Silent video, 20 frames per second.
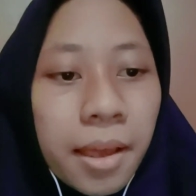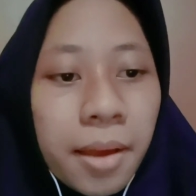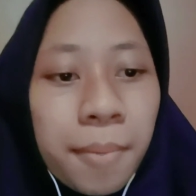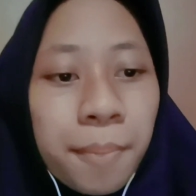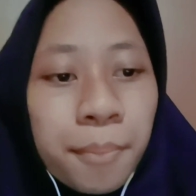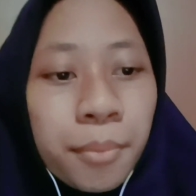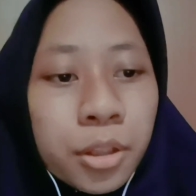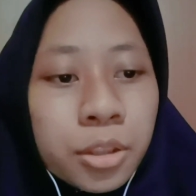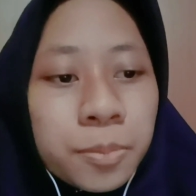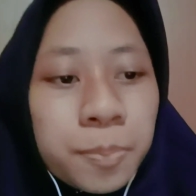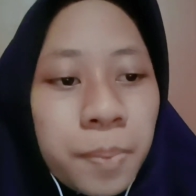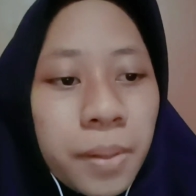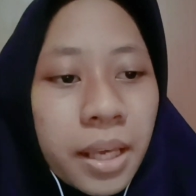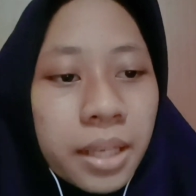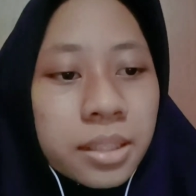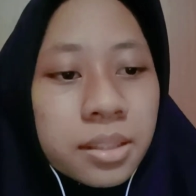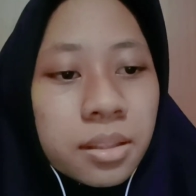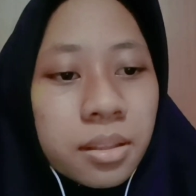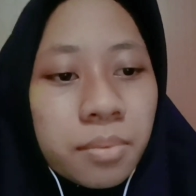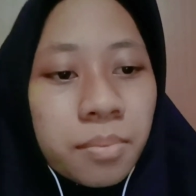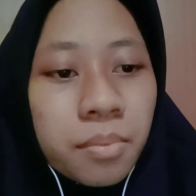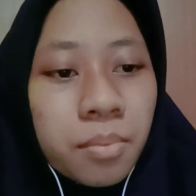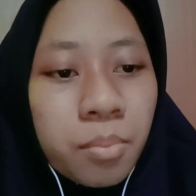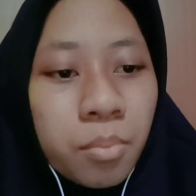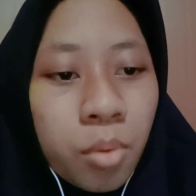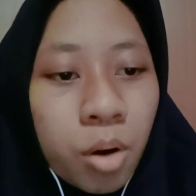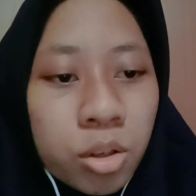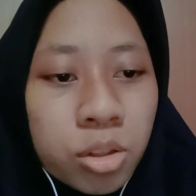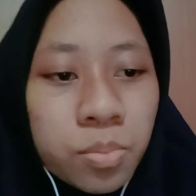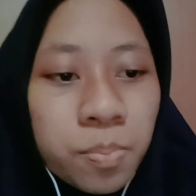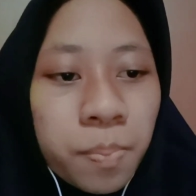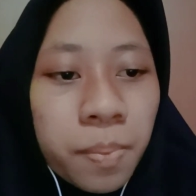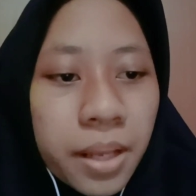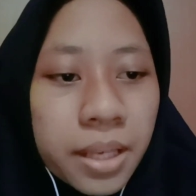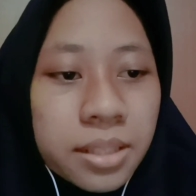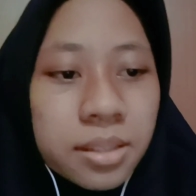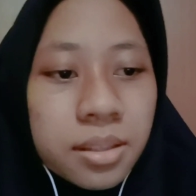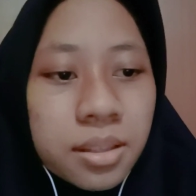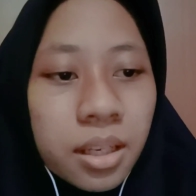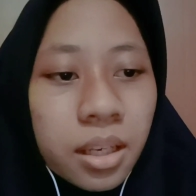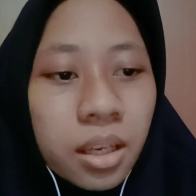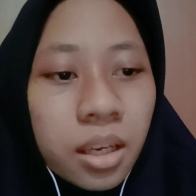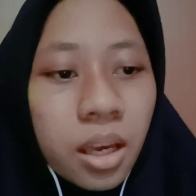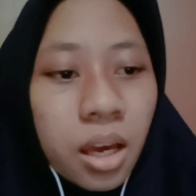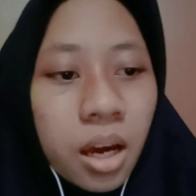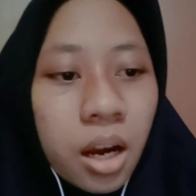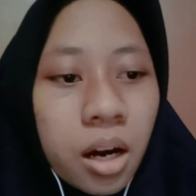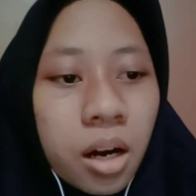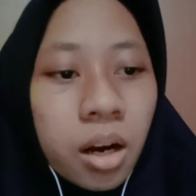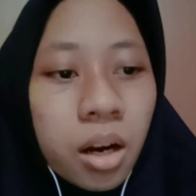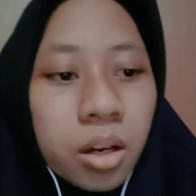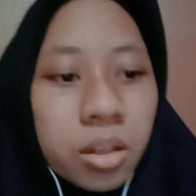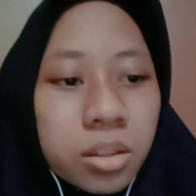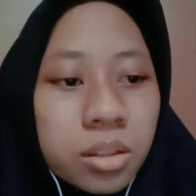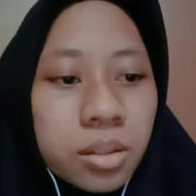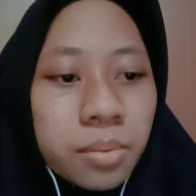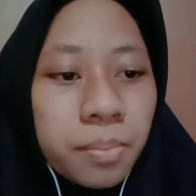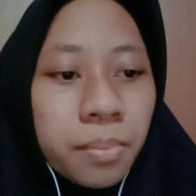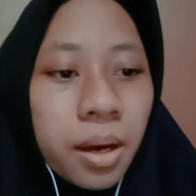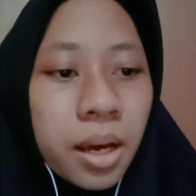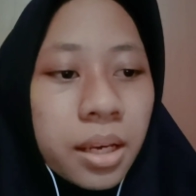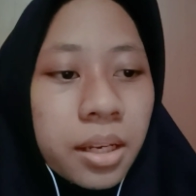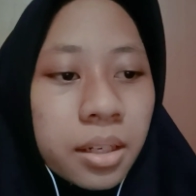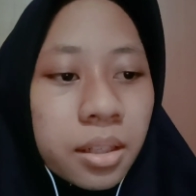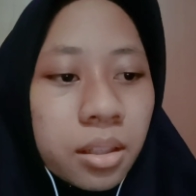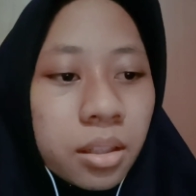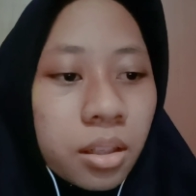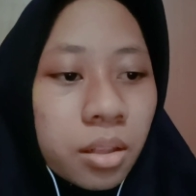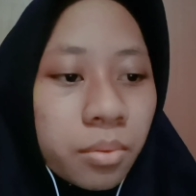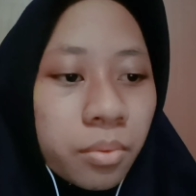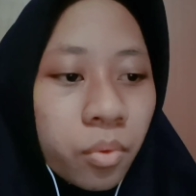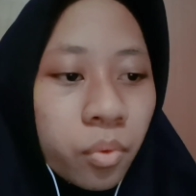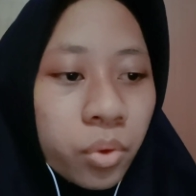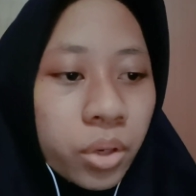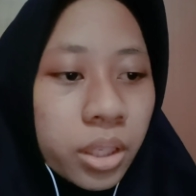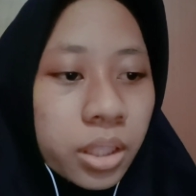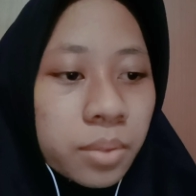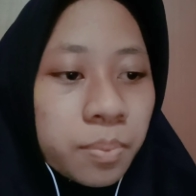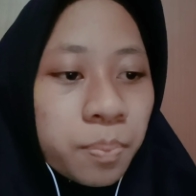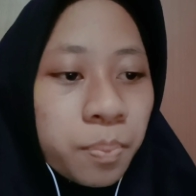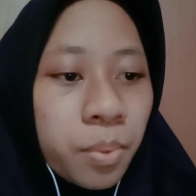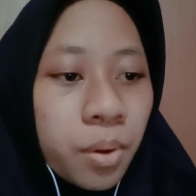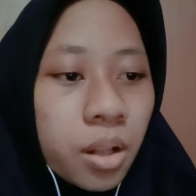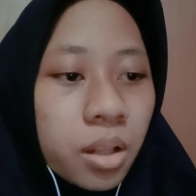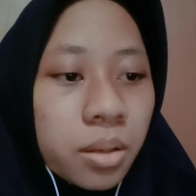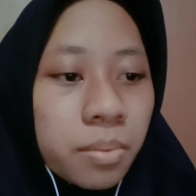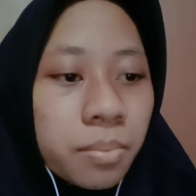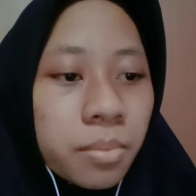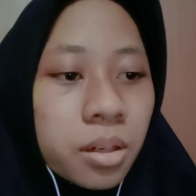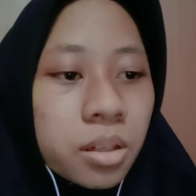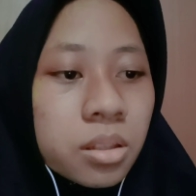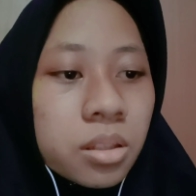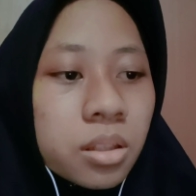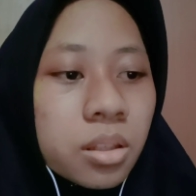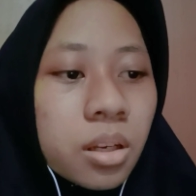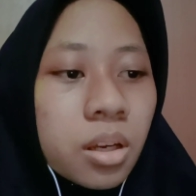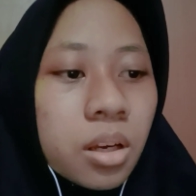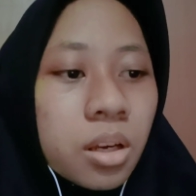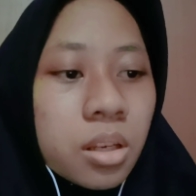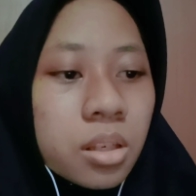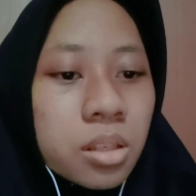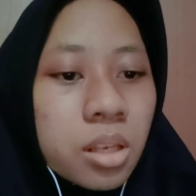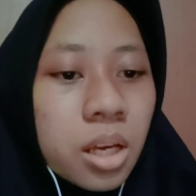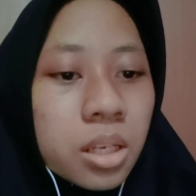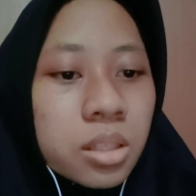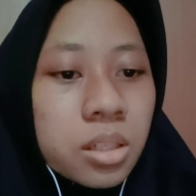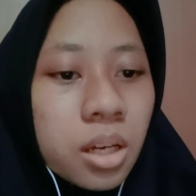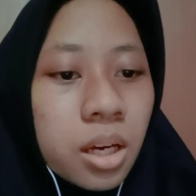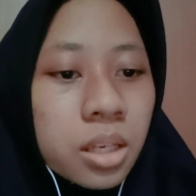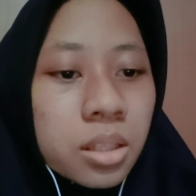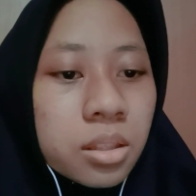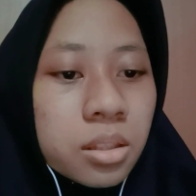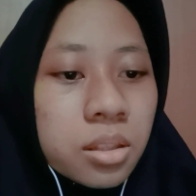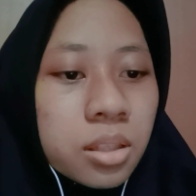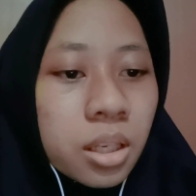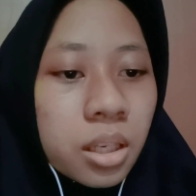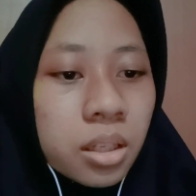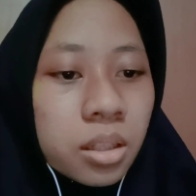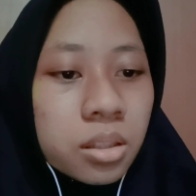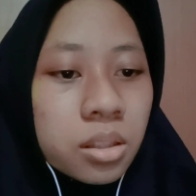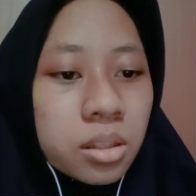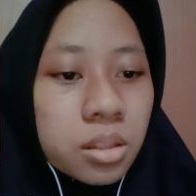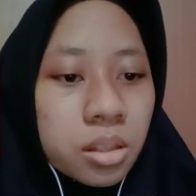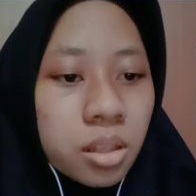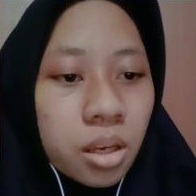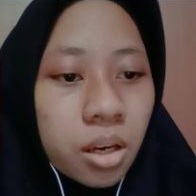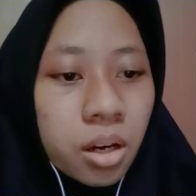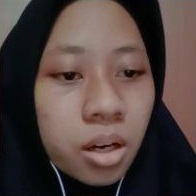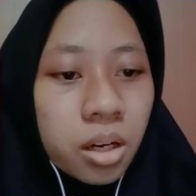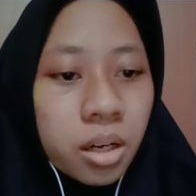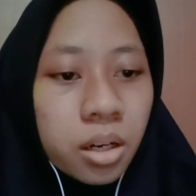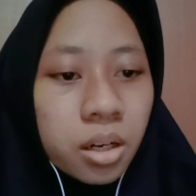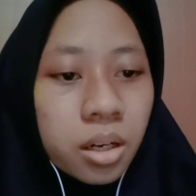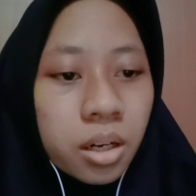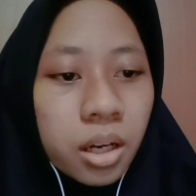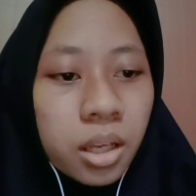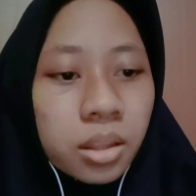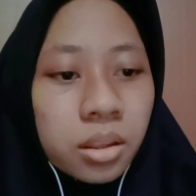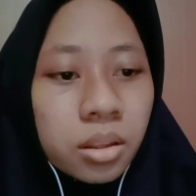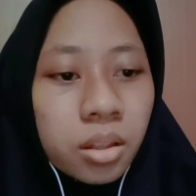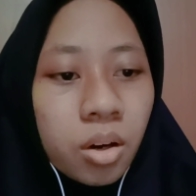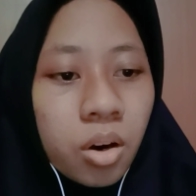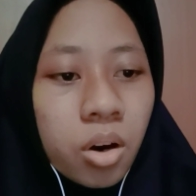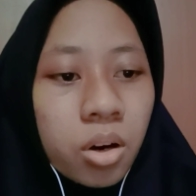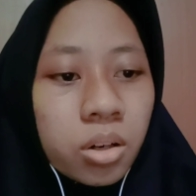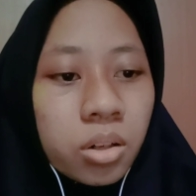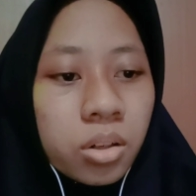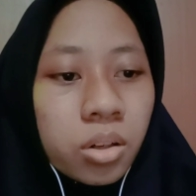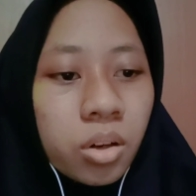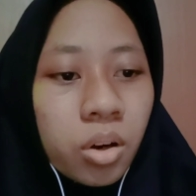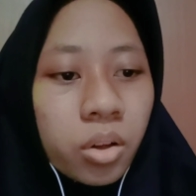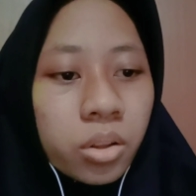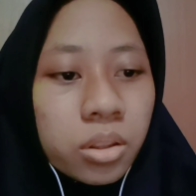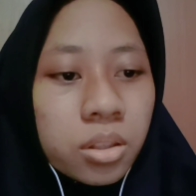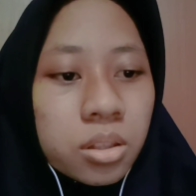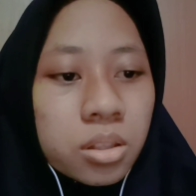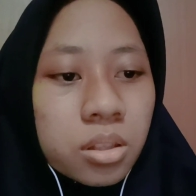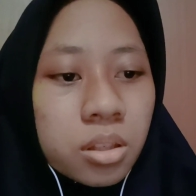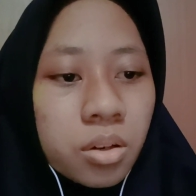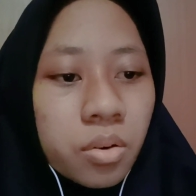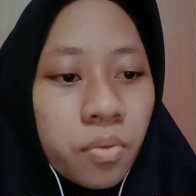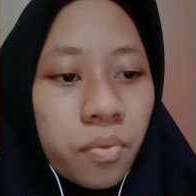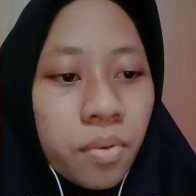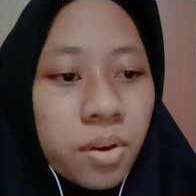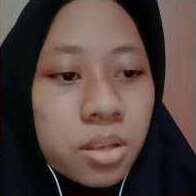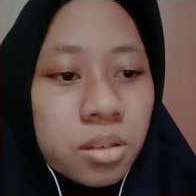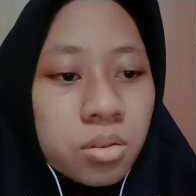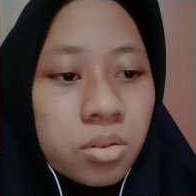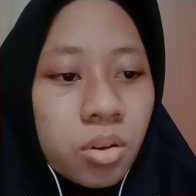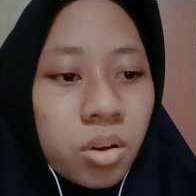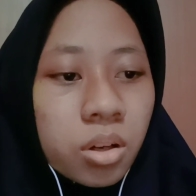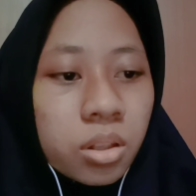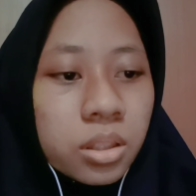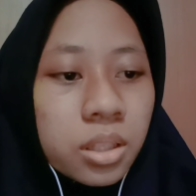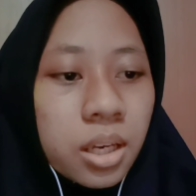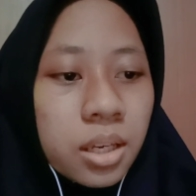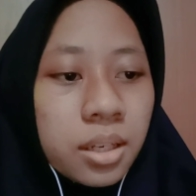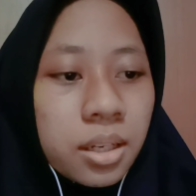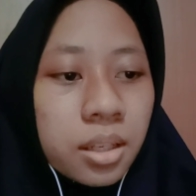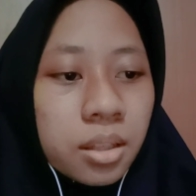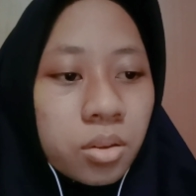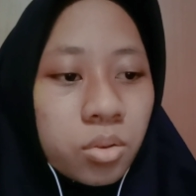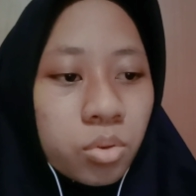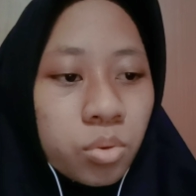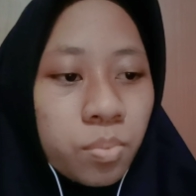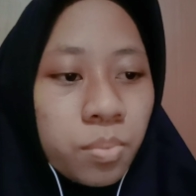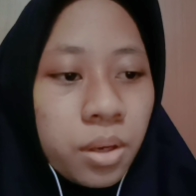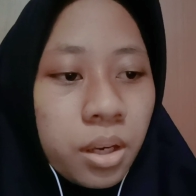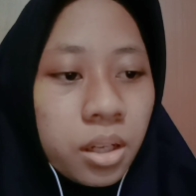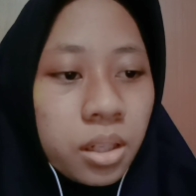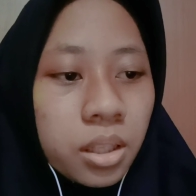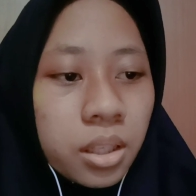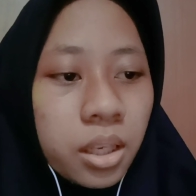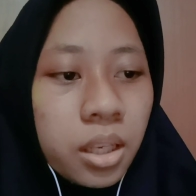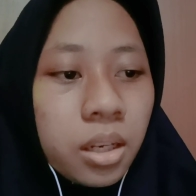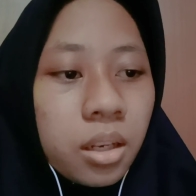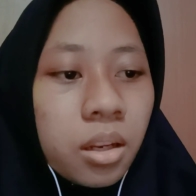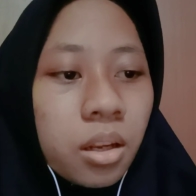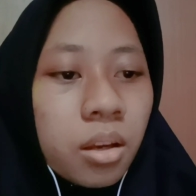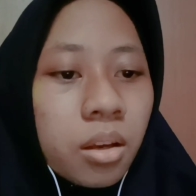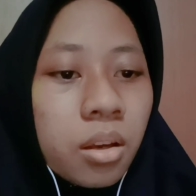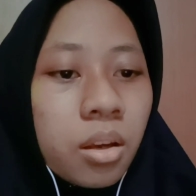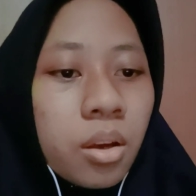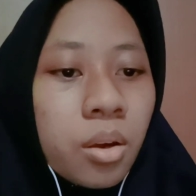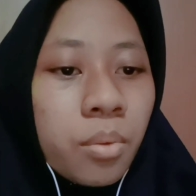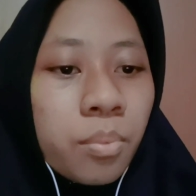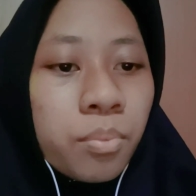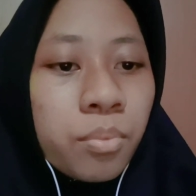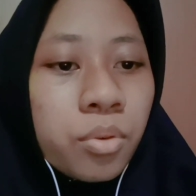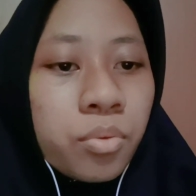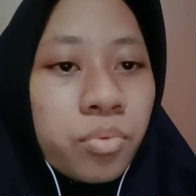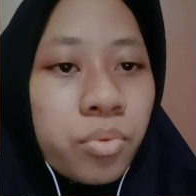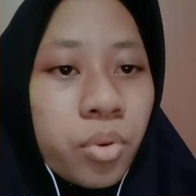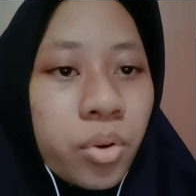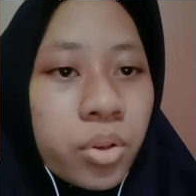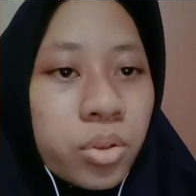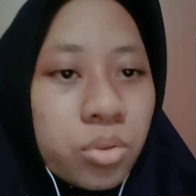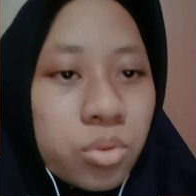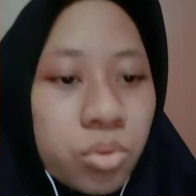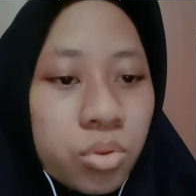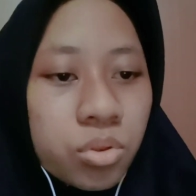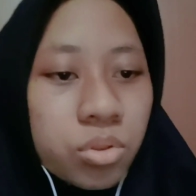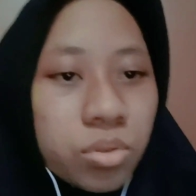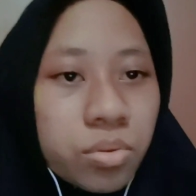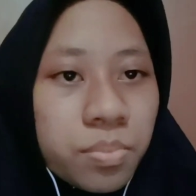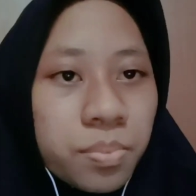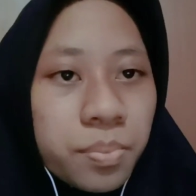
Most plastics are contaminated with polymers such as zinc stearate on the surface, so they need to be cleaned before use.